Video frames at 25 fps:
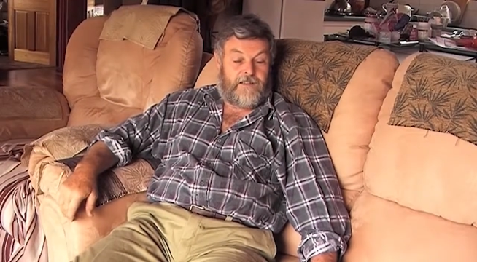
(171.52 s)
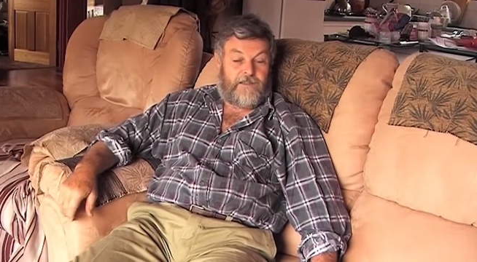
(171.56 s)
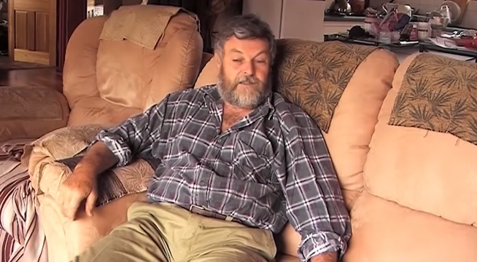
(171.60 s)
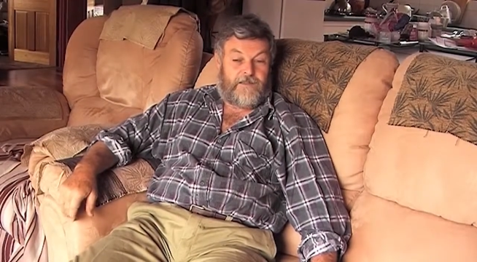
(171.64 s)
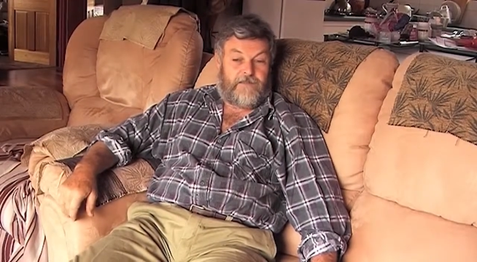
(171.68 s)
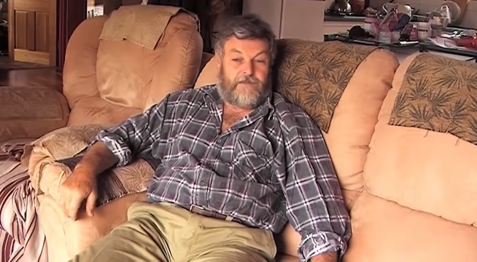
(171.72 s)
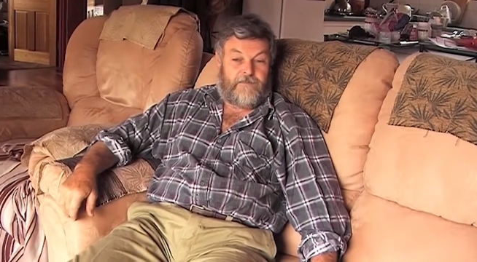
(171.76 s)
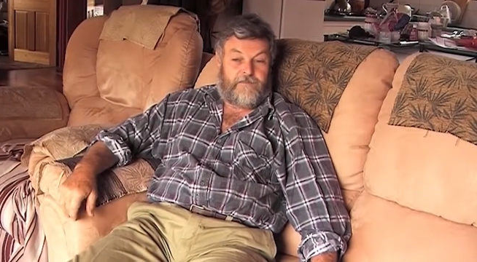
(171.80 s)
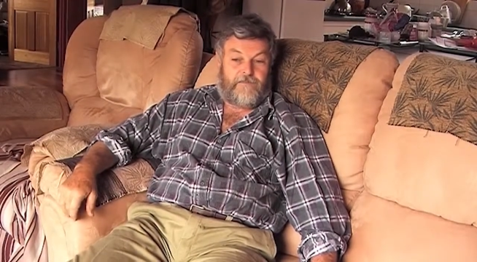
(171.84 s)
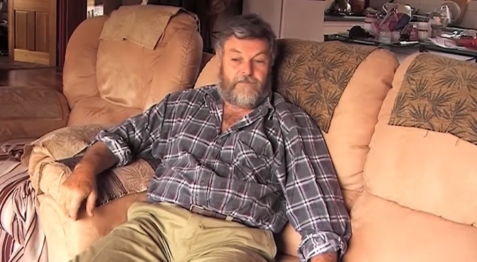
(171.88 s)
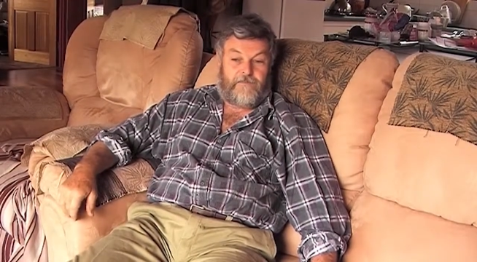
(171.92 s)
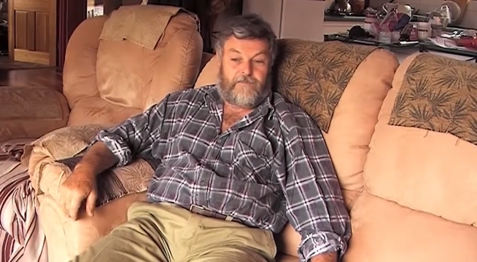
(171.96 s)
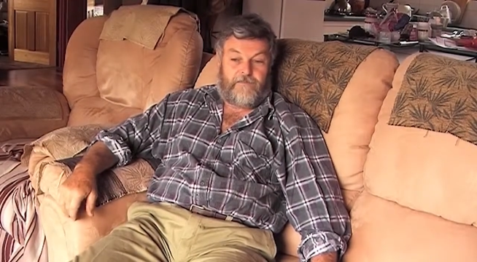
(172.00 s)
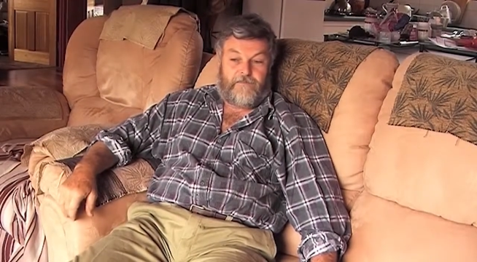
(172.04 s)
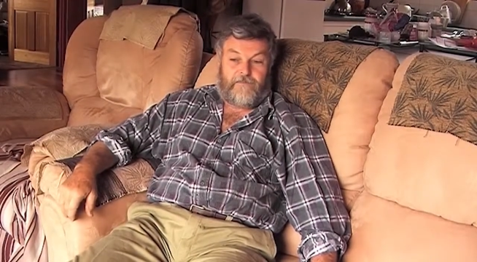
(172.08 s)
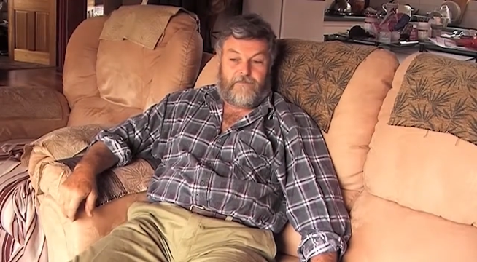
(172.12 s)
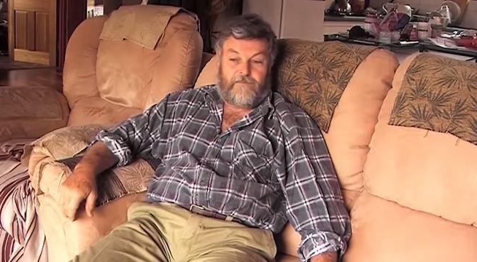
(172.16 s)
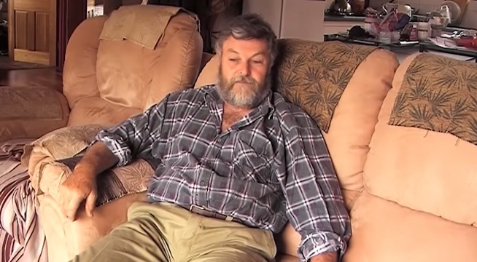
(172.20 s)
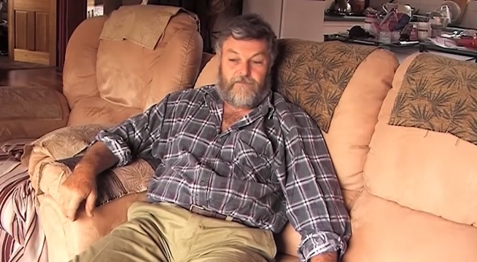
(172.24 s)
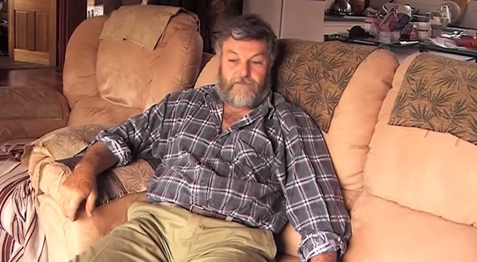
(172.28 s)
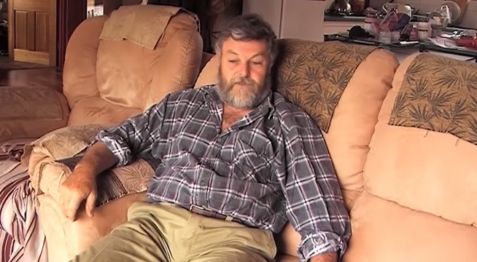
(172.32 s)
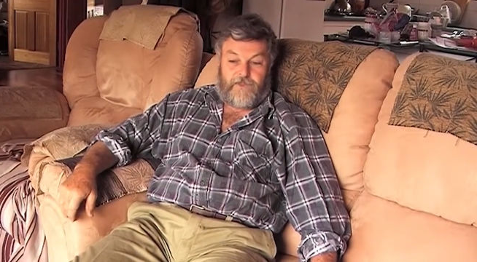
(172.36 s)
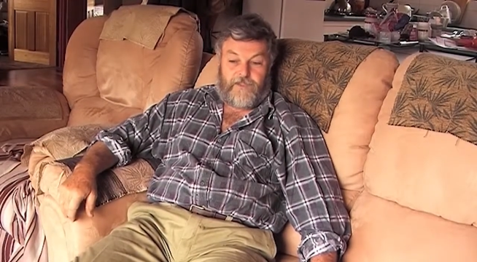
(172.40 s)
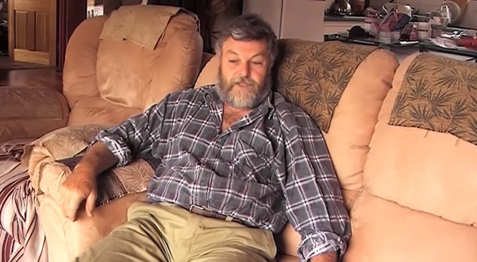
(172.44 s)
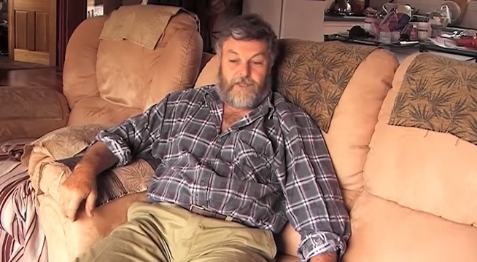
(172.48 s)
uh,
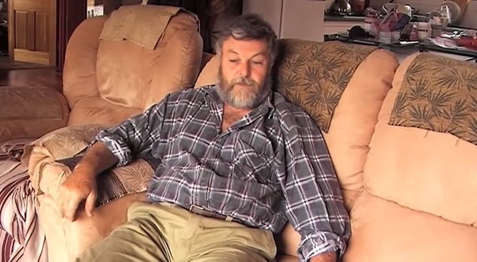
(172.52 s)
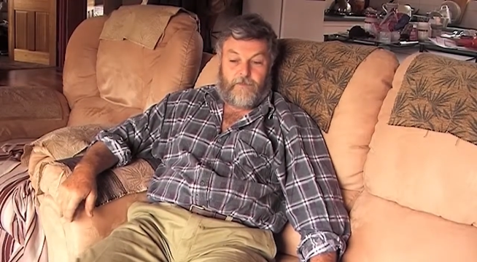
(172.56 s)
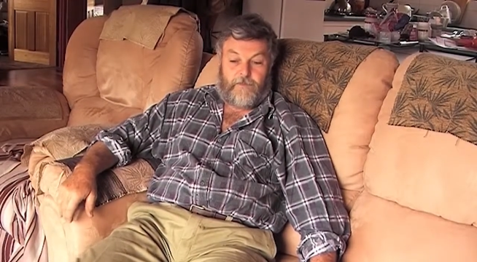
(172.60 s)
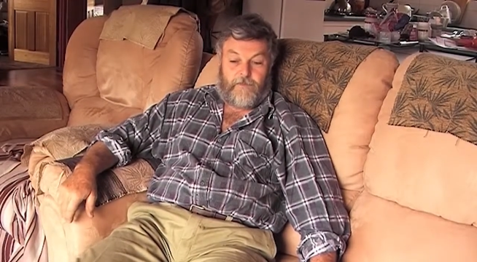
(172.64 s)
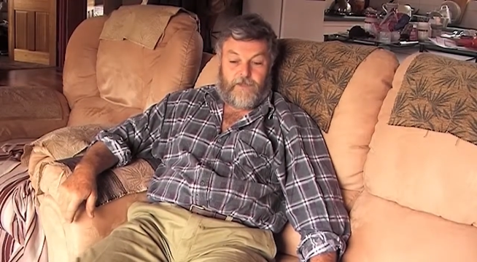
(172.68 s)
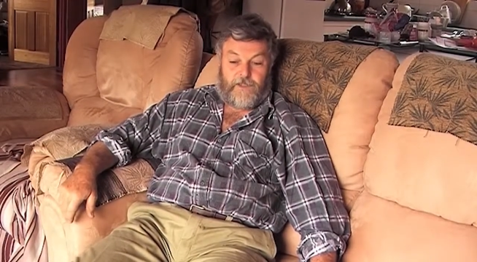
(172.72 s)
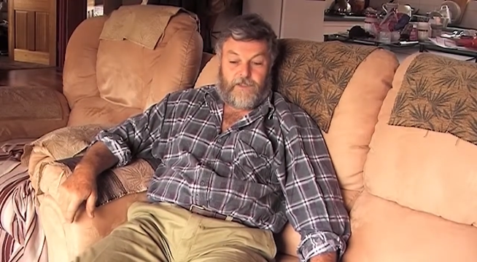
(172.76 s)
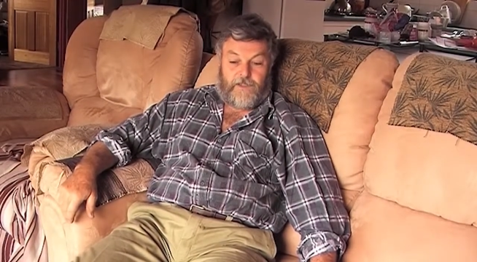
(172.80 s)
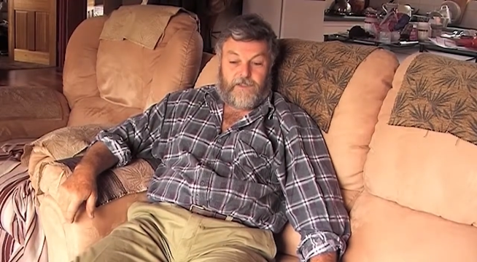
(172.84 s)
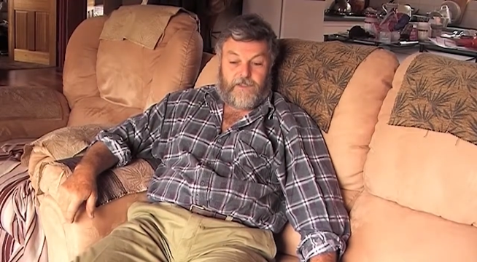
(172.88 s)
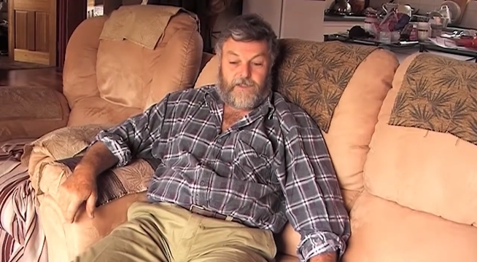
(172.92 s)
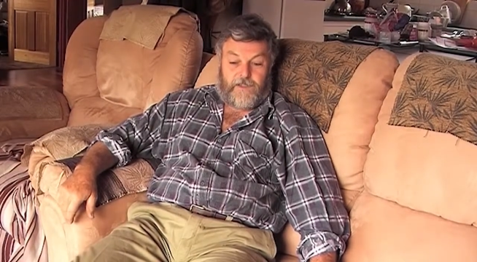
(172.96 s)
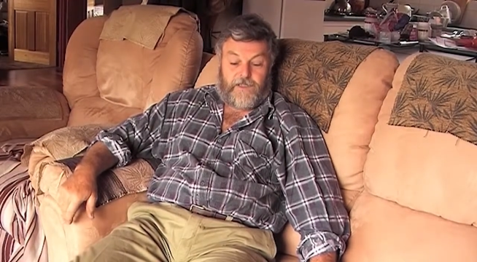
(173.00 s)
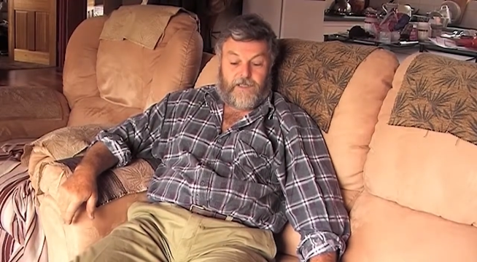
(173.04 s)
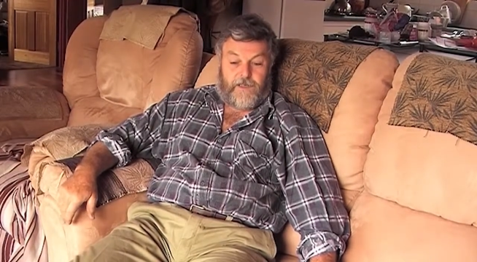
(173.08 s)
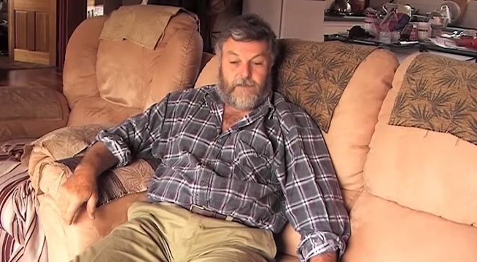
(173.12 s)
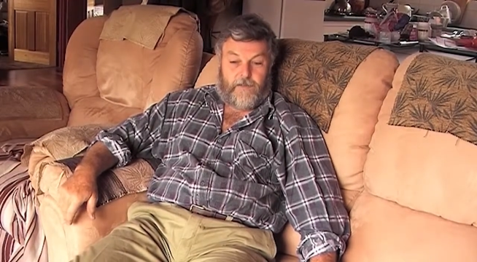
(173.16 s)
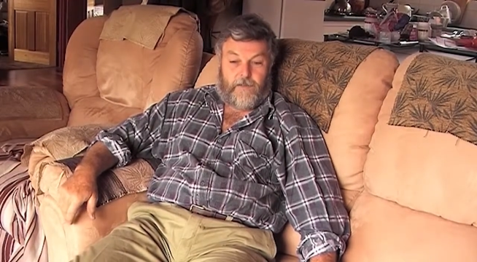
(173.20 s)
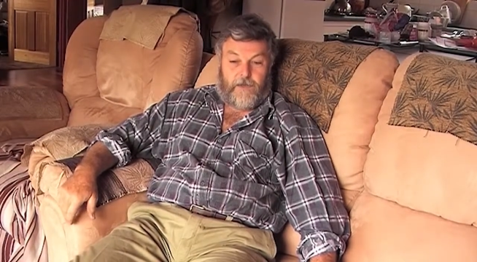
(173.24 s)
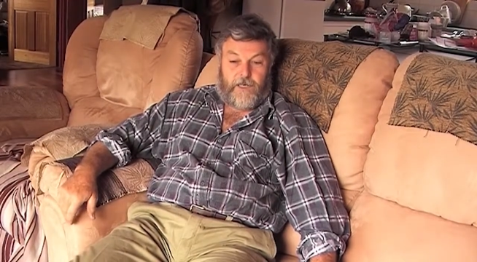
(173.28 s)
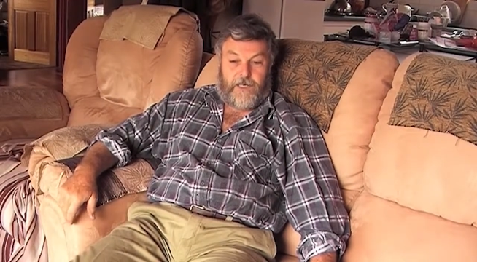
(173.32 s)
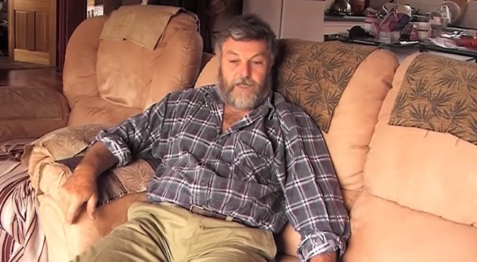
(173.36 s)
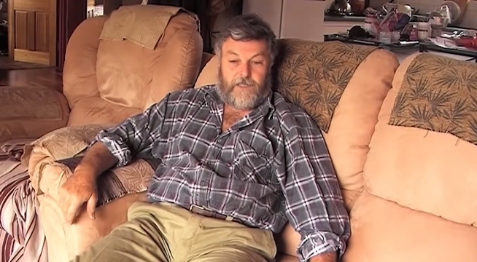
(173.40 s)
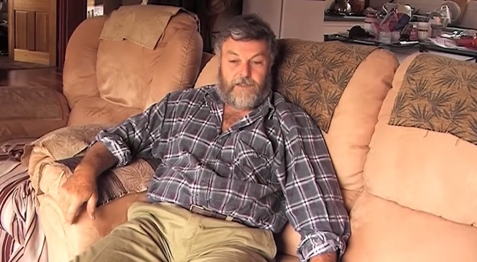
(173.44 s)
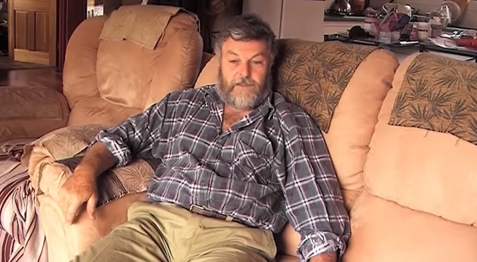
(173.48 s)
some things
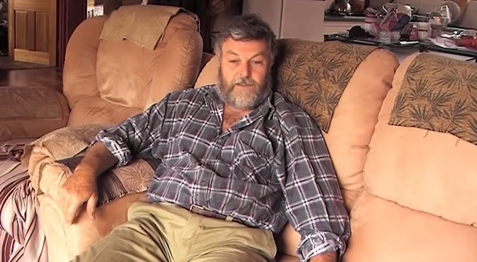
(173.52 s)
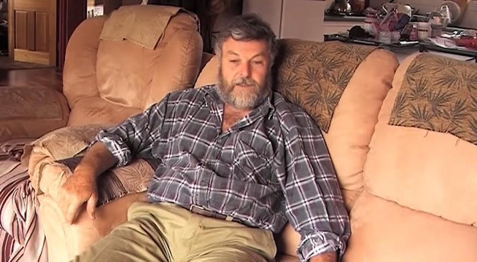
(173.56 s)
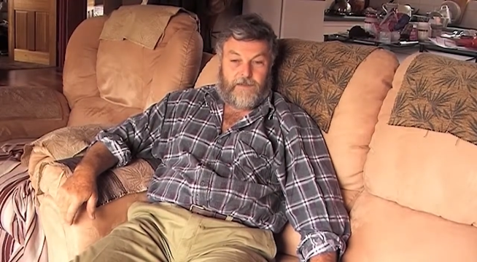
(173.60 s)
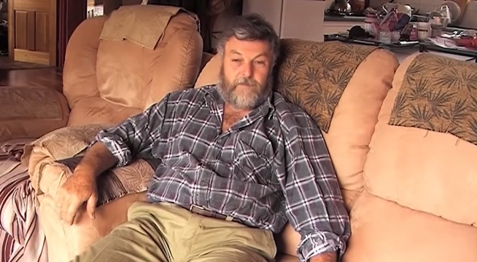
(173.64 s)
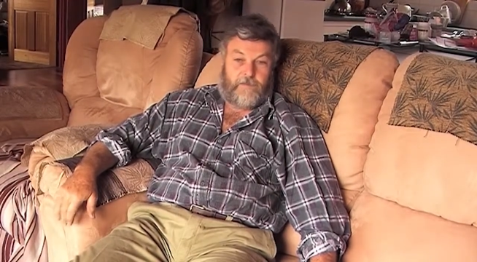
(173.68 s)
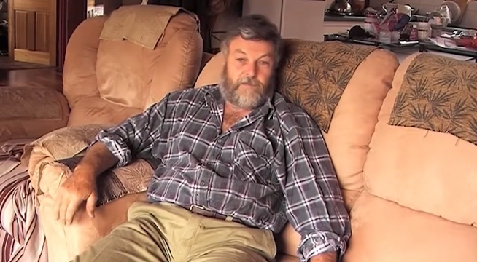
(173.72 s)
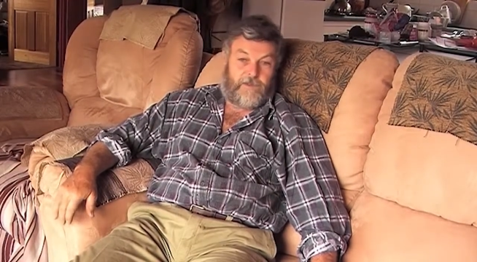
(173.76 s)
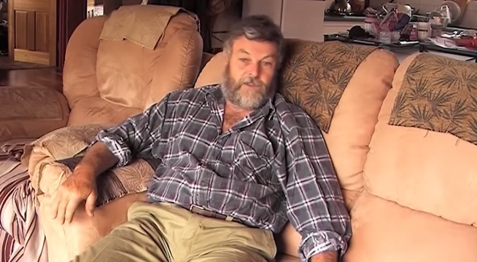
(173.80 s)
came back some